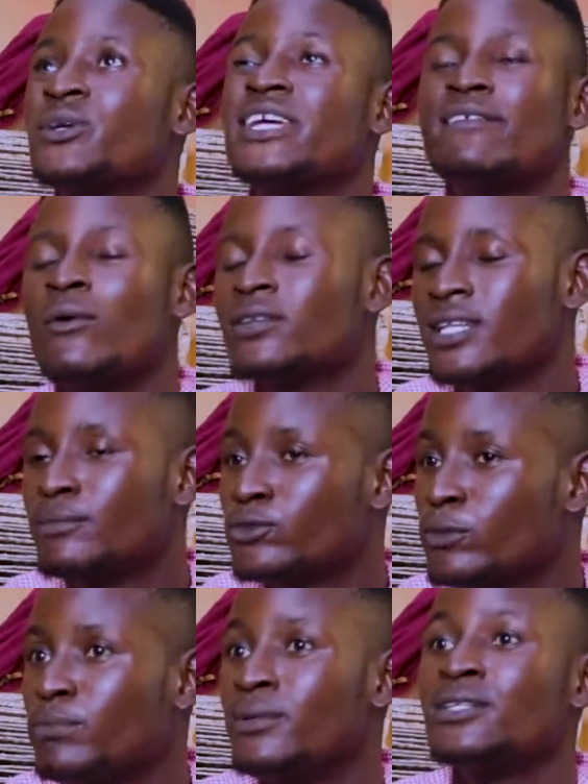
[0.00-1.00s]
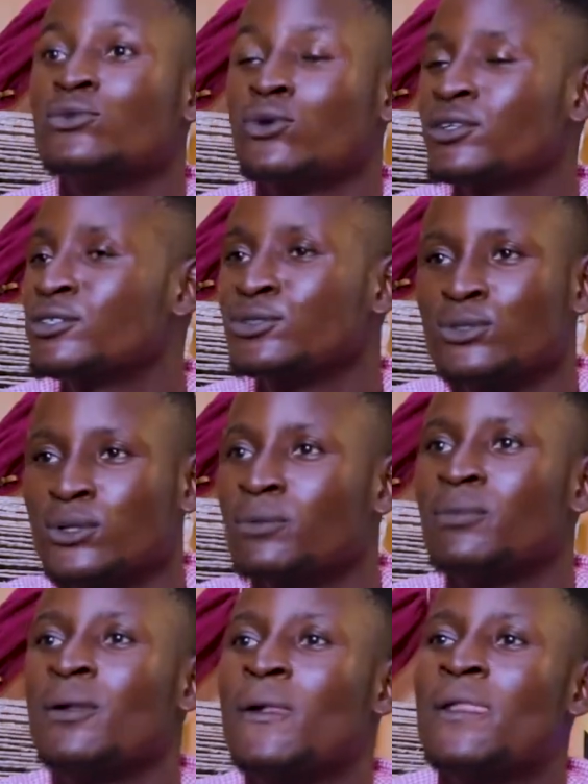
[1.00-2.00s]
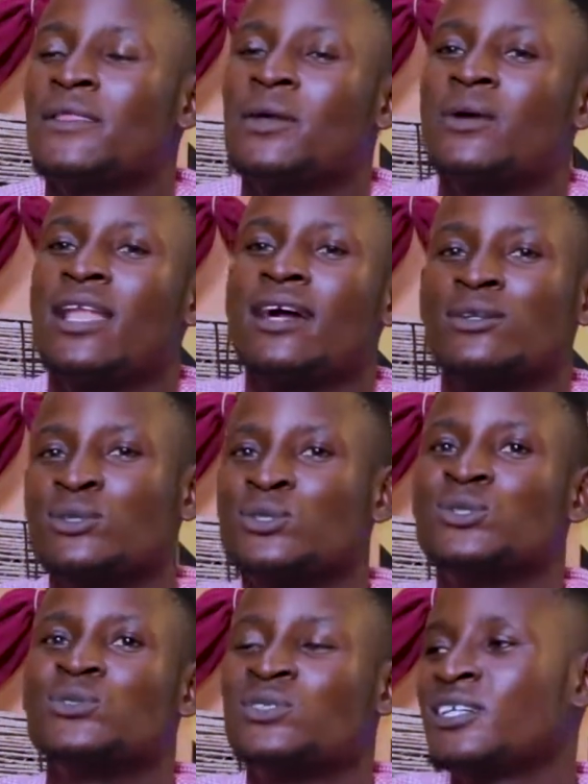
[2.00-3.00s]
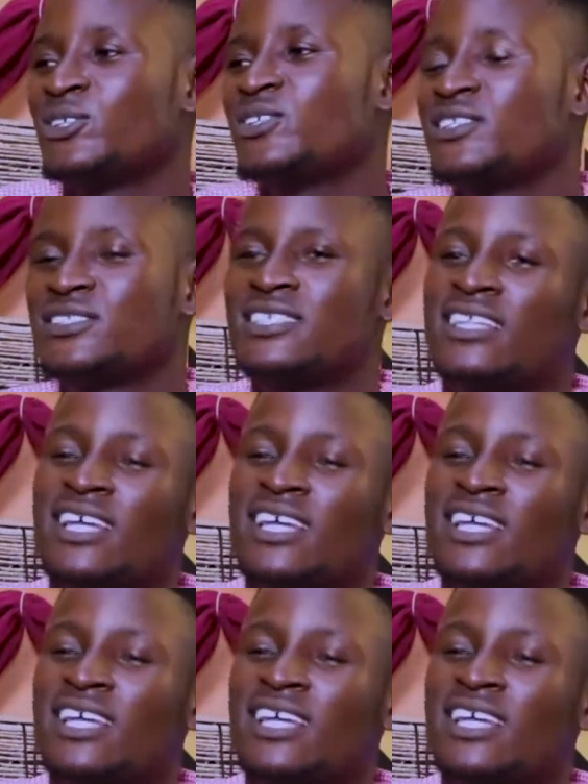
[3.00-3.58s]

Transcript: he never wanted me to play talking drum. They were like, no, it